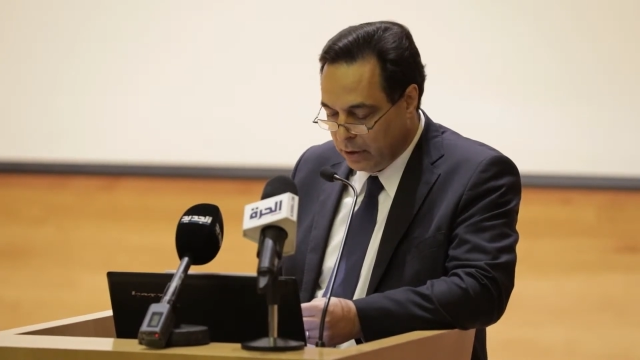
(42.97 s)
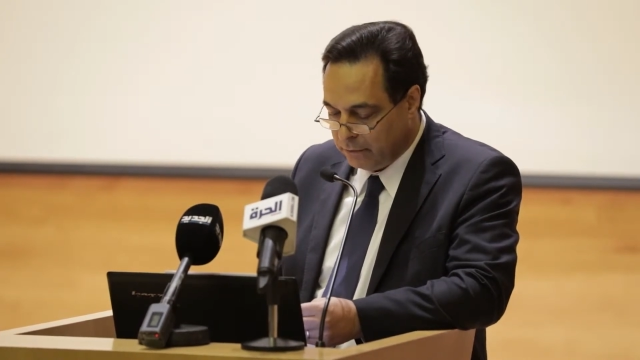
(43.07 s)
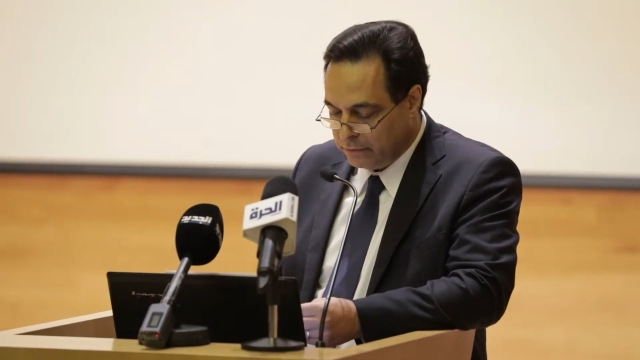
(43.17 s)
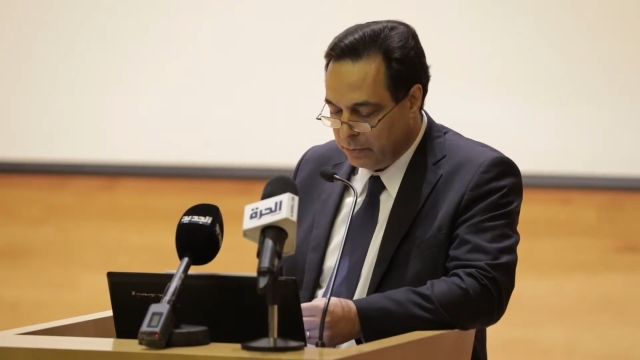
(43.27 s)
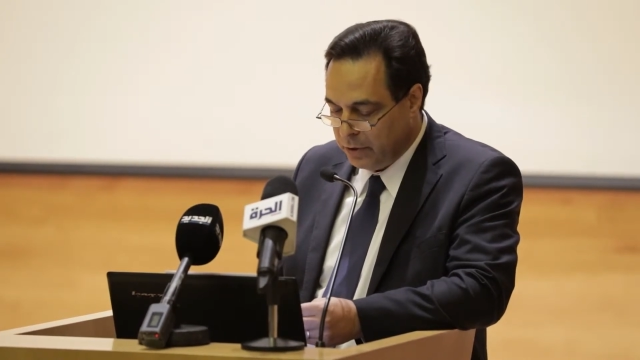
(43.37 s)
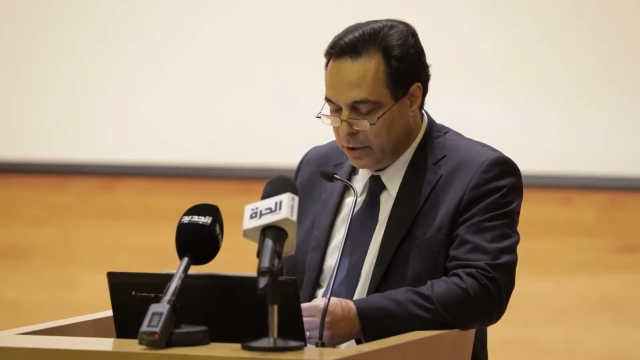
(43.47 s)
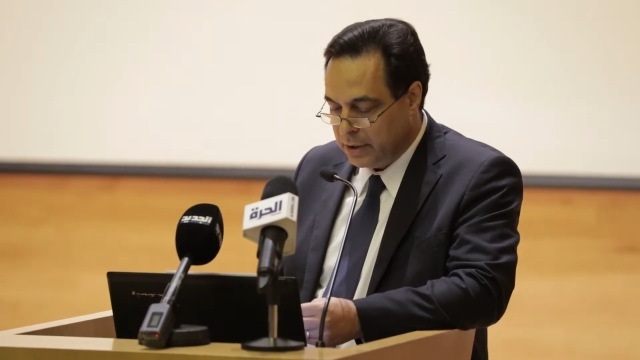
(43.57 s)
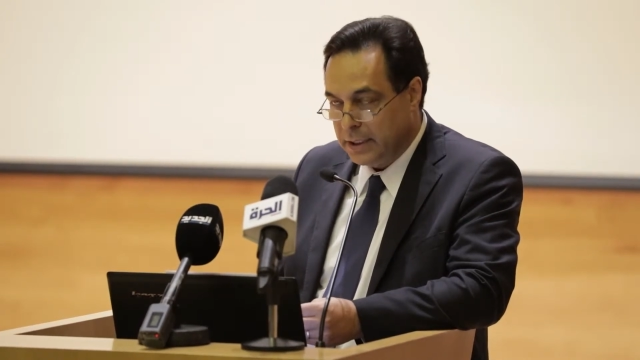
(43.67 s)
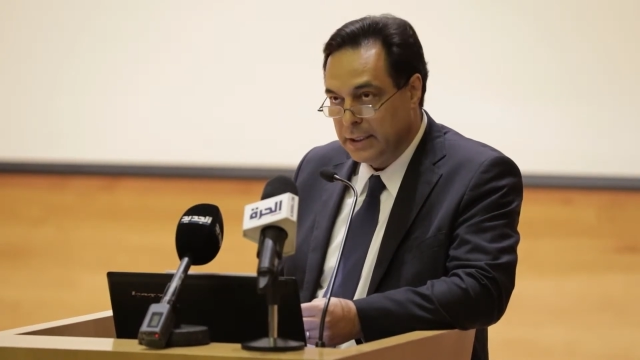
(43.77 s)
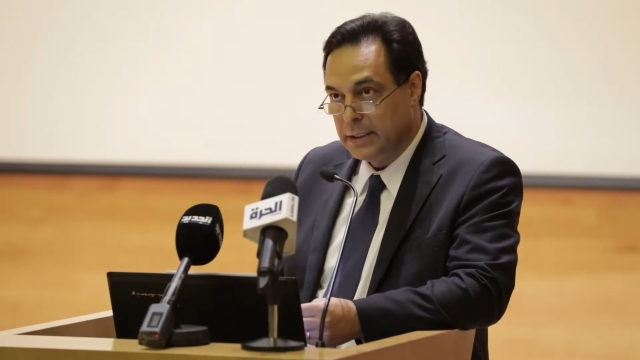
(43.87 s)
of
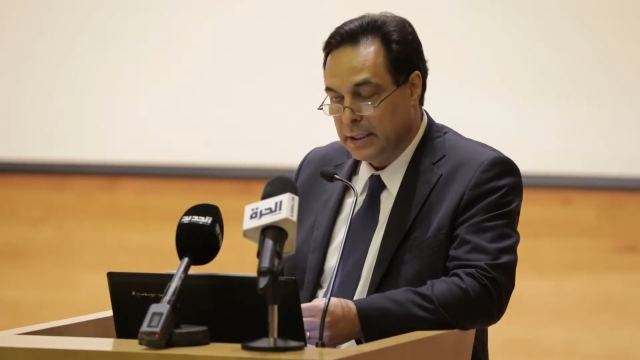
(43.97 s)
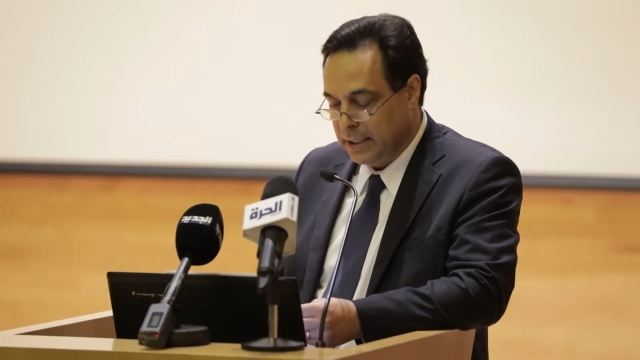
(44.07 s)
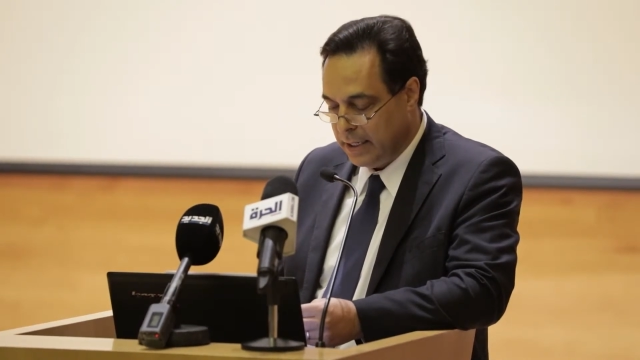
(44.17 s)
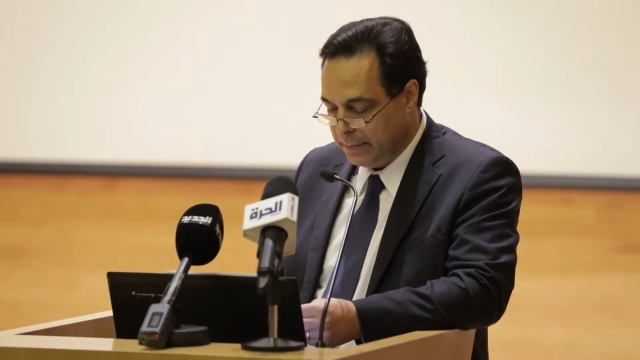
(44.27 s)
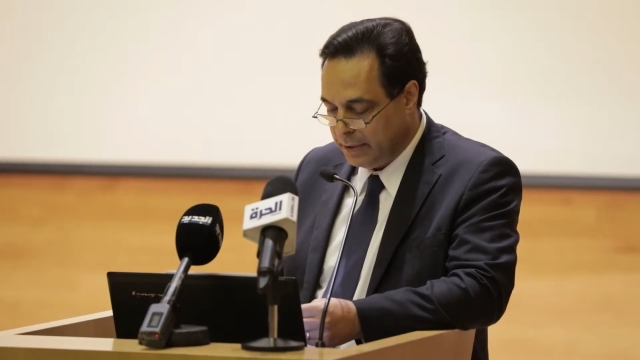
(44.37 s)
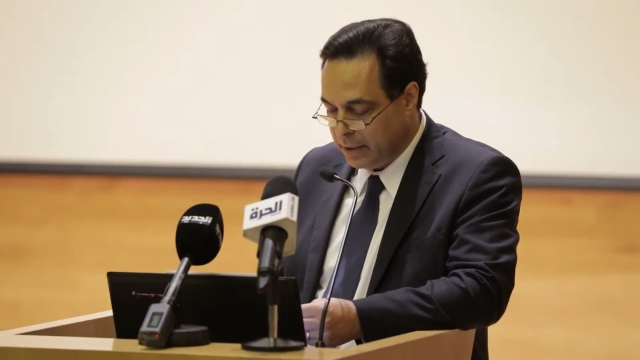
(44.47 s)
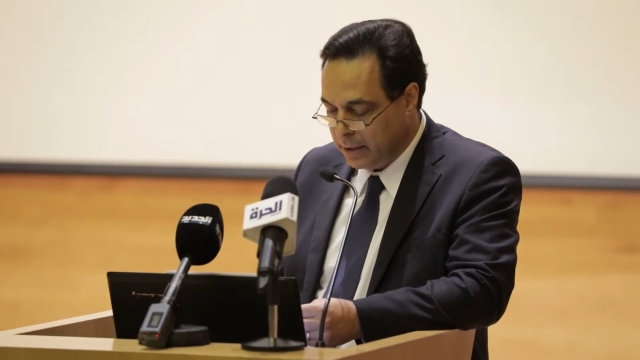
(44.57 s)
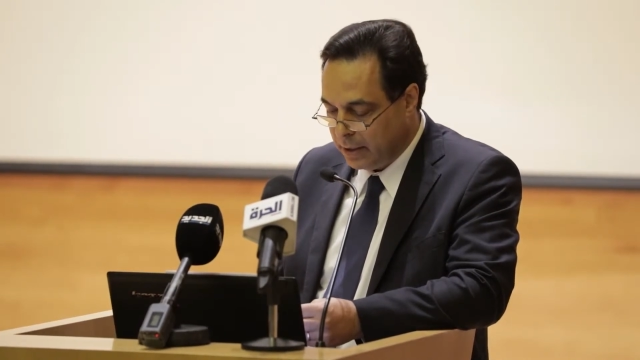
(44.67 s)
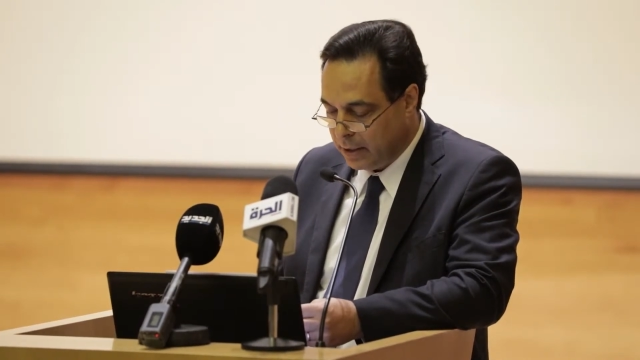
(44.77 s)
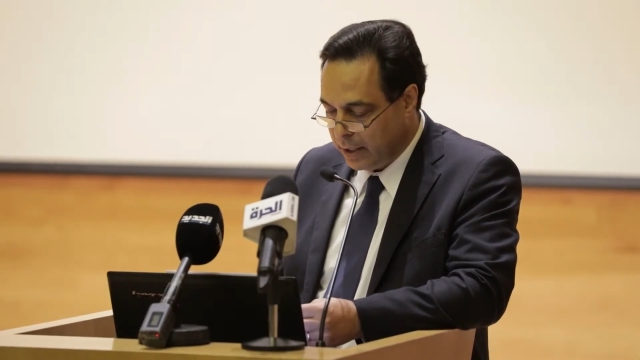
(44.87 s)
communities in
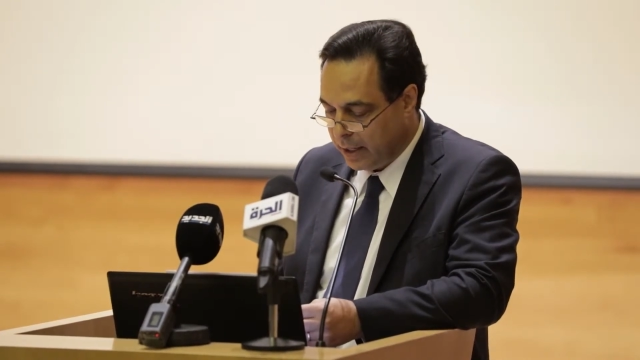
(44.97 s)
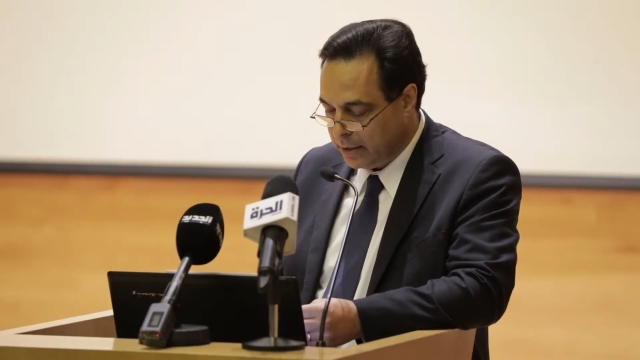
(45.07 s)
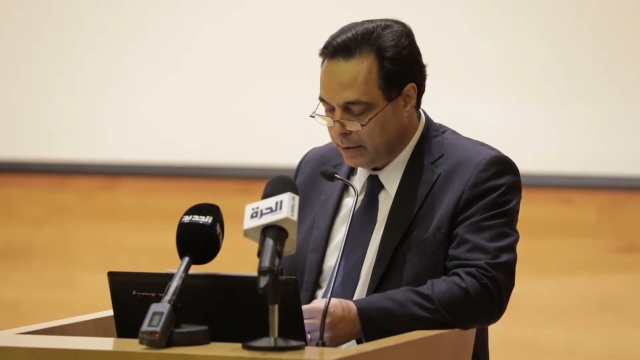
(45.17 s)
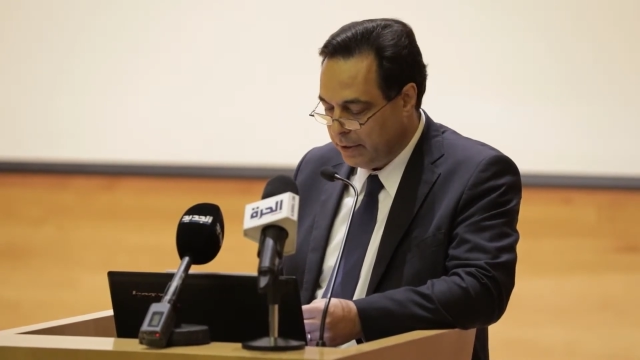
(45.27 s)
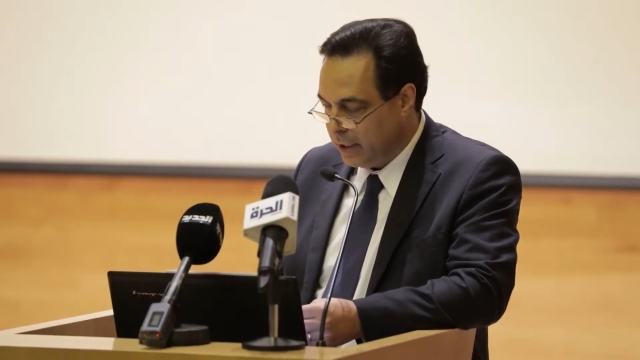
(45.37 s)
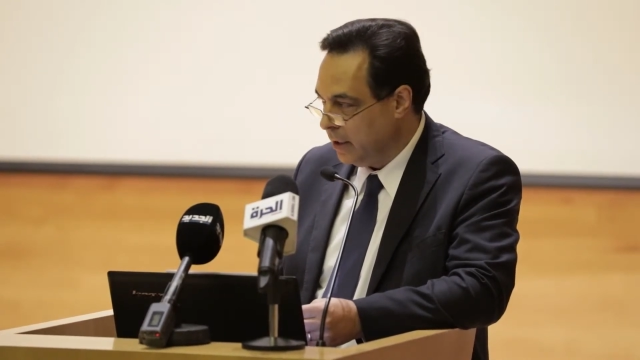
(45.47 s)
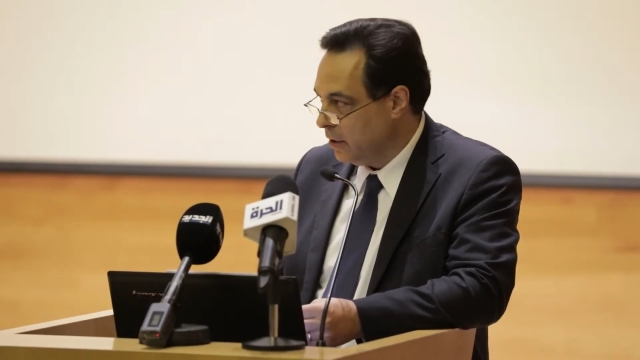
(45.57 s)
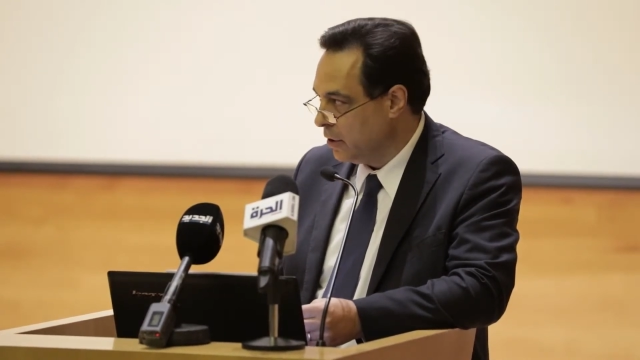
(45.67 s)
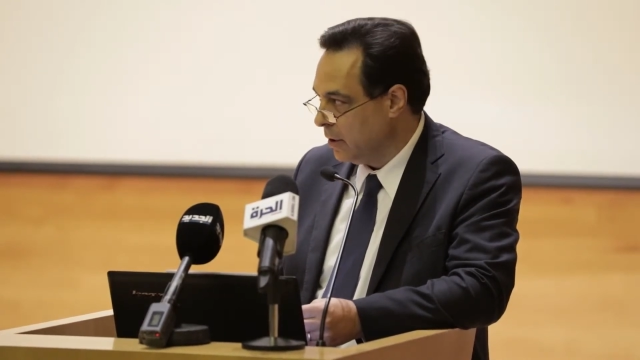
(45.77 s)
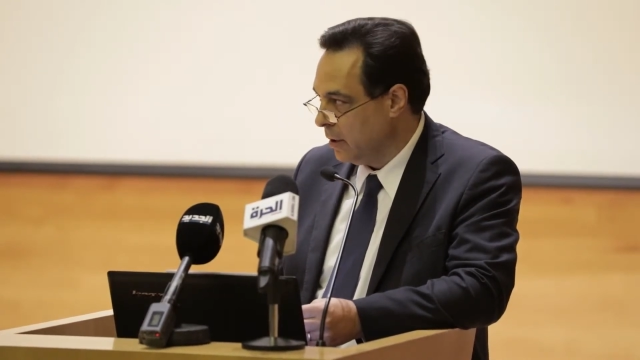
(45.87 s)
Lebanon and the MENA
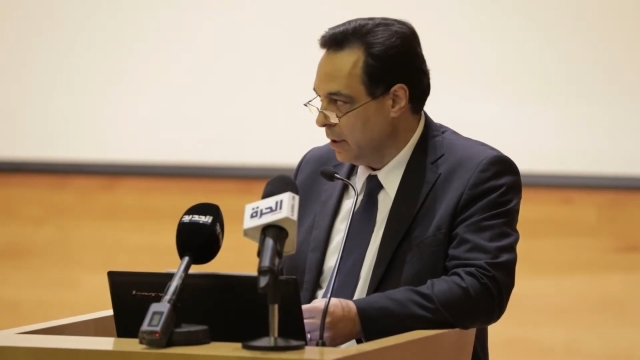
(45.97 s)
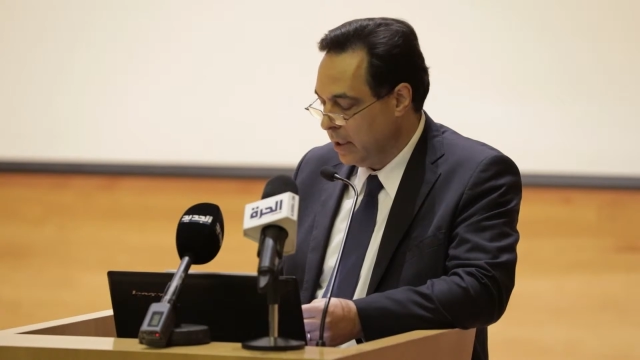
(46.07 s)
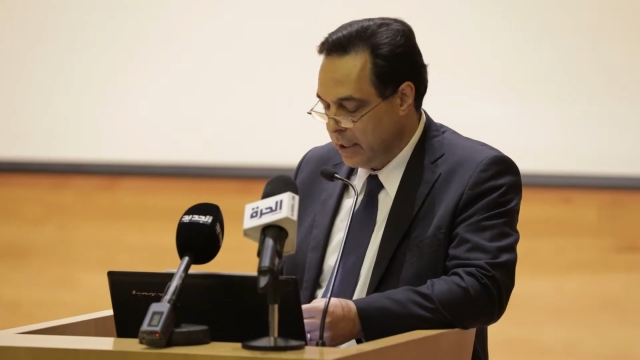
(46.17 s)
region,